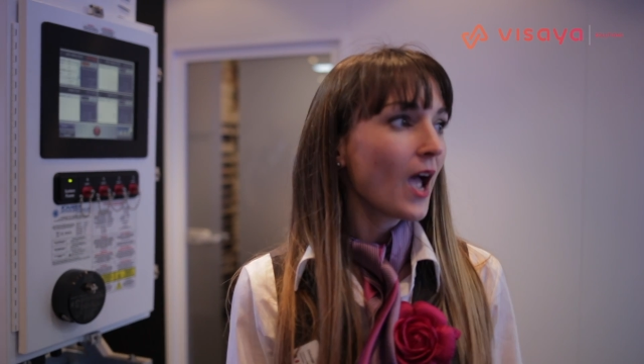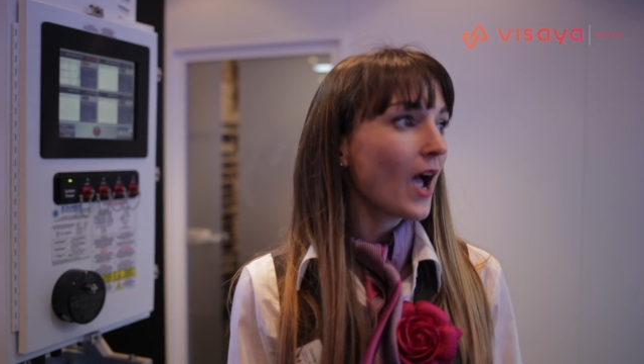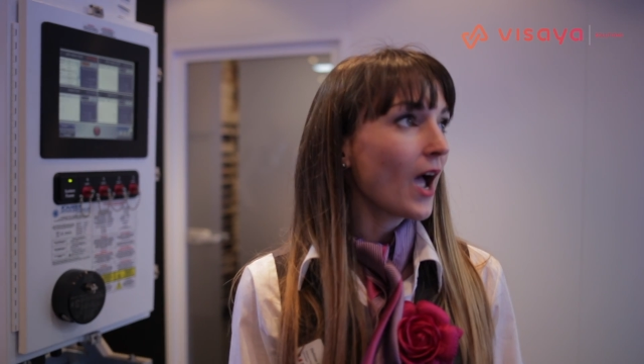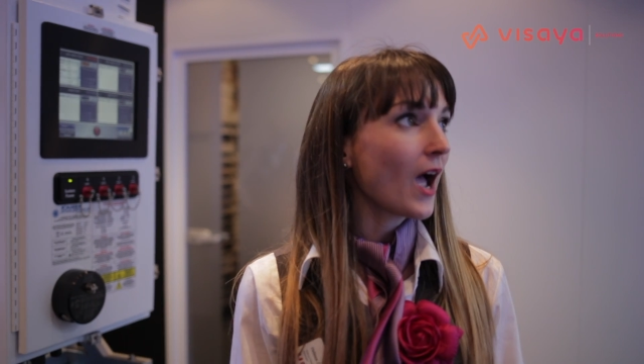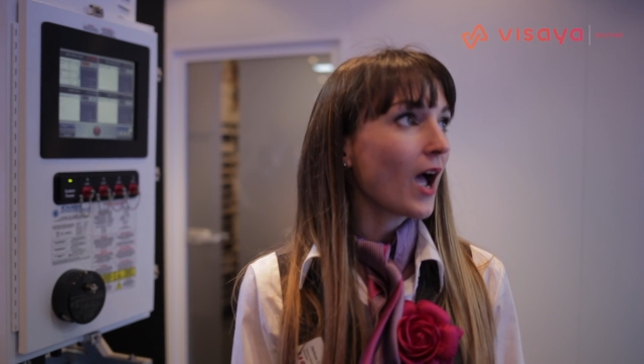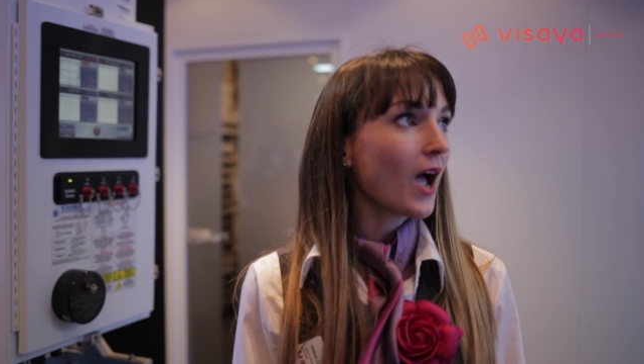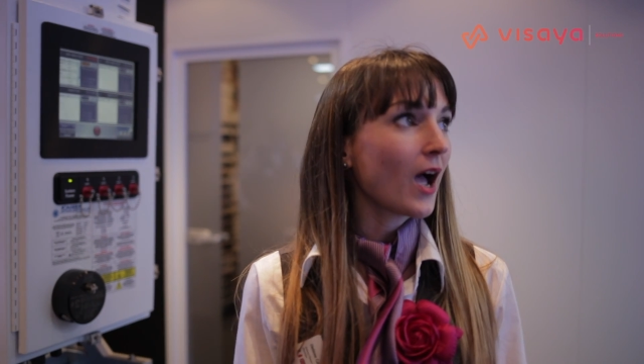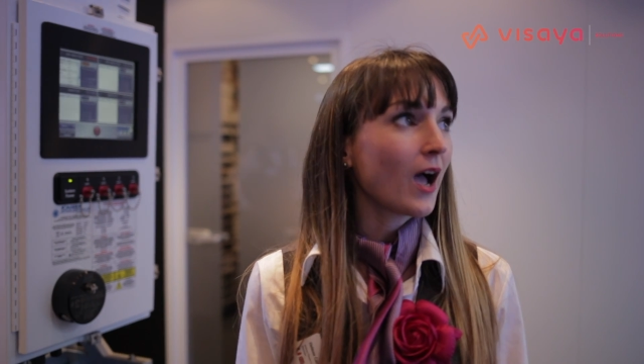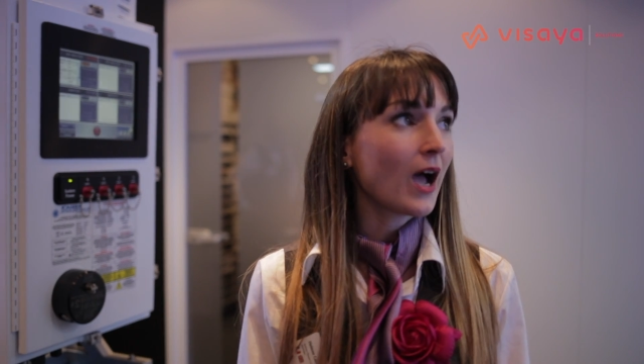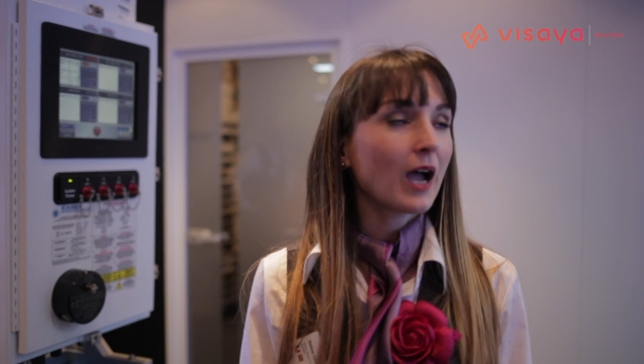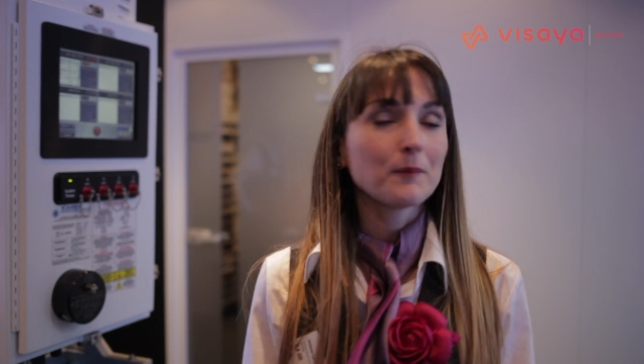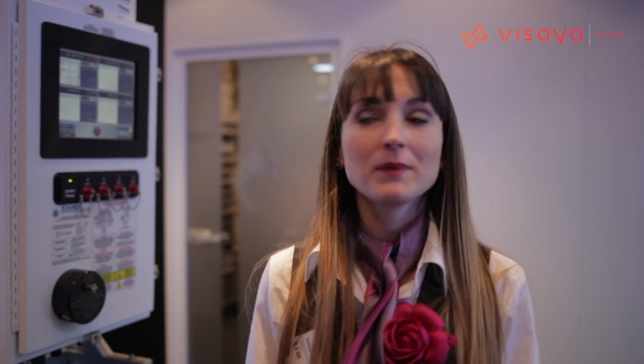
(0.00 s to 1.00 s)

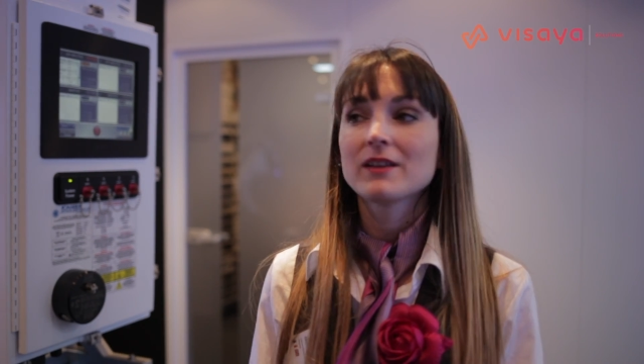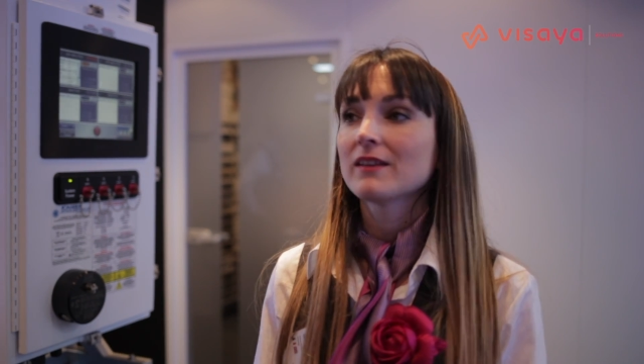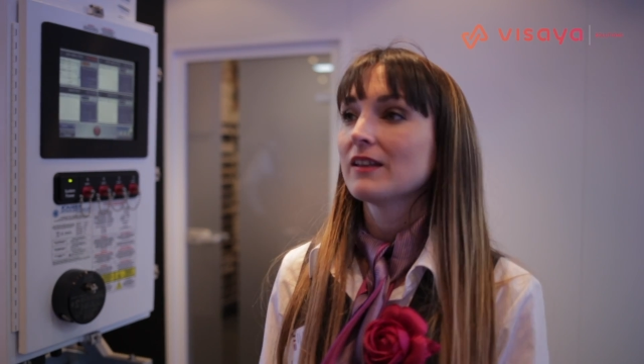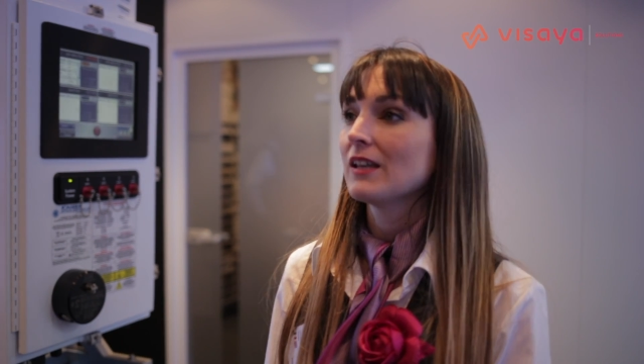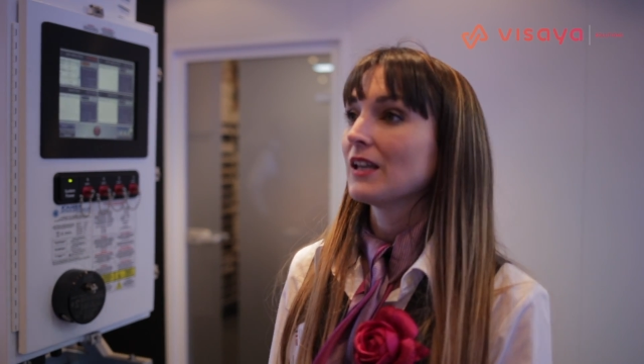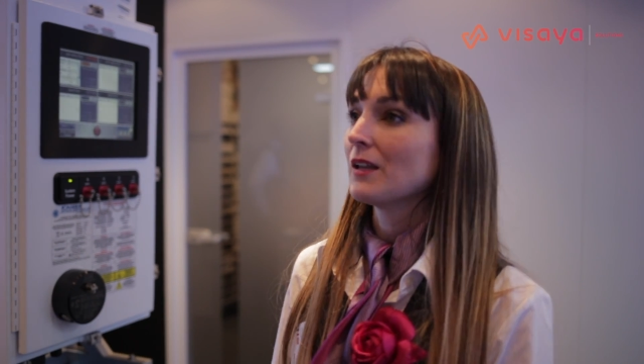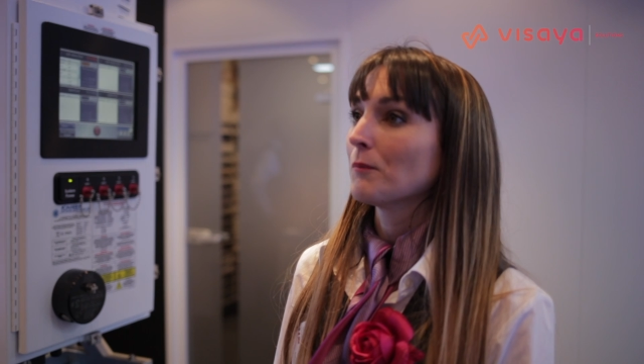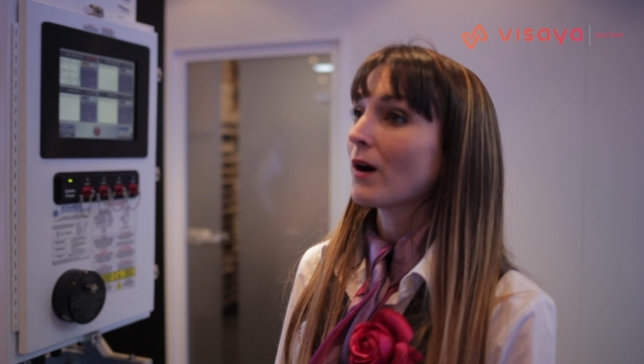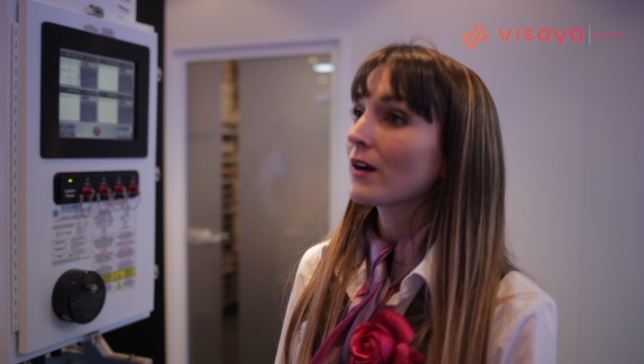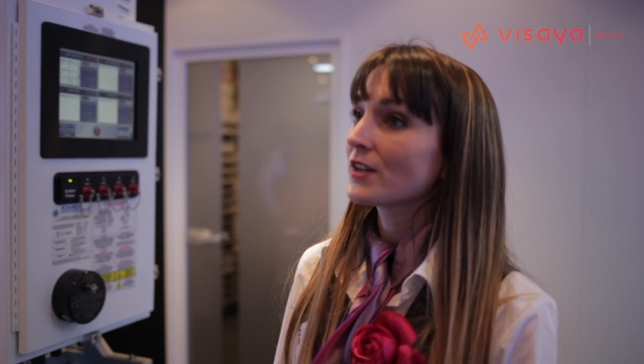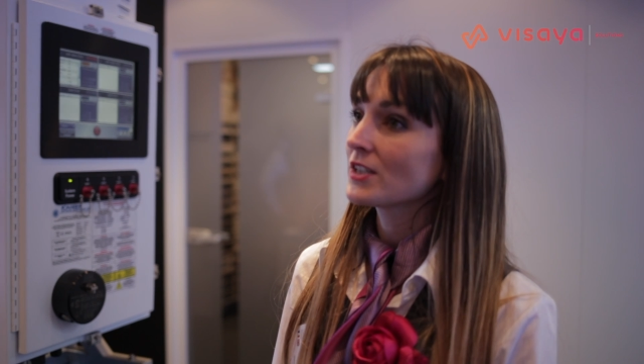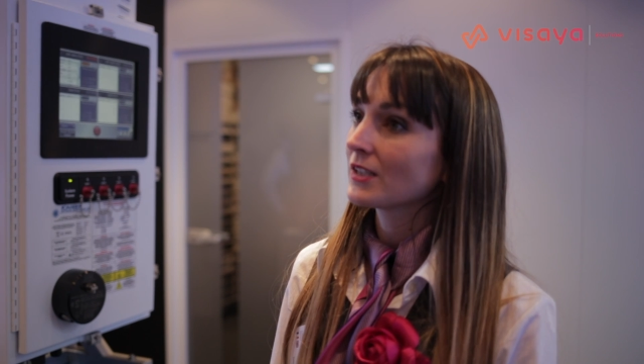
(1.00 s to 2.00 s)
I'm in the
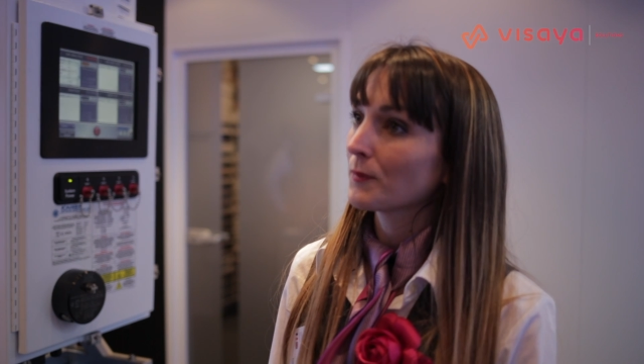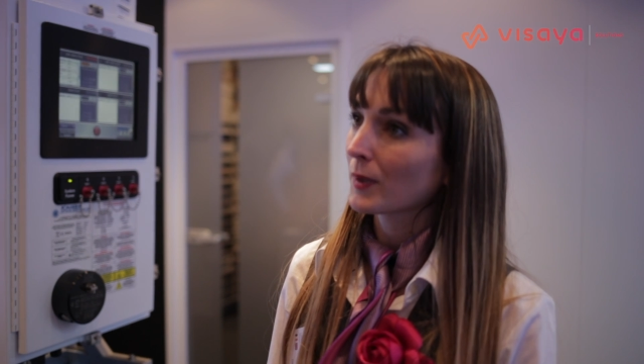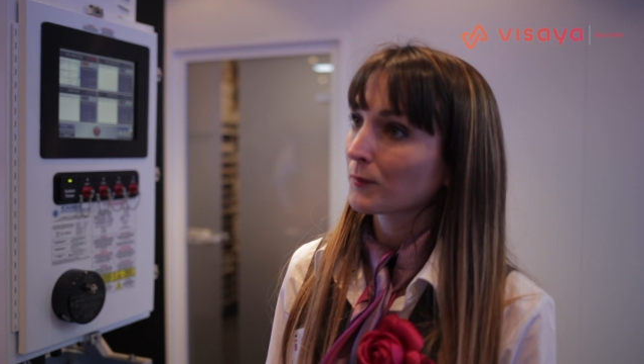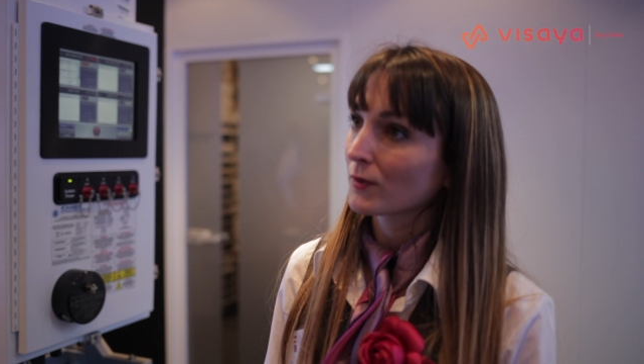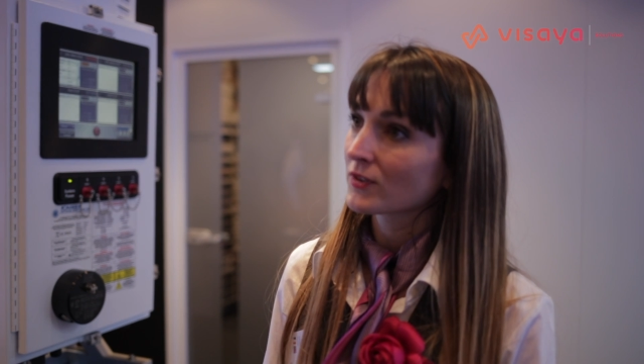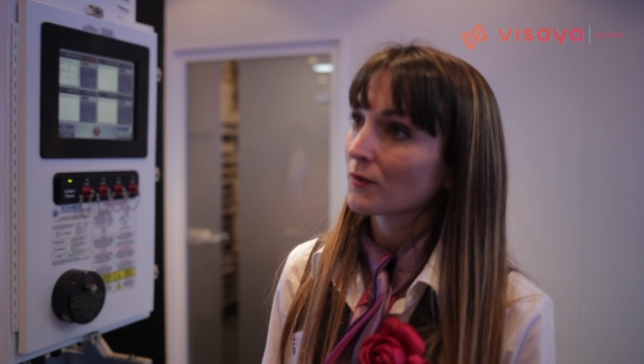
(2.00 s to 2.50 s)
marketing department,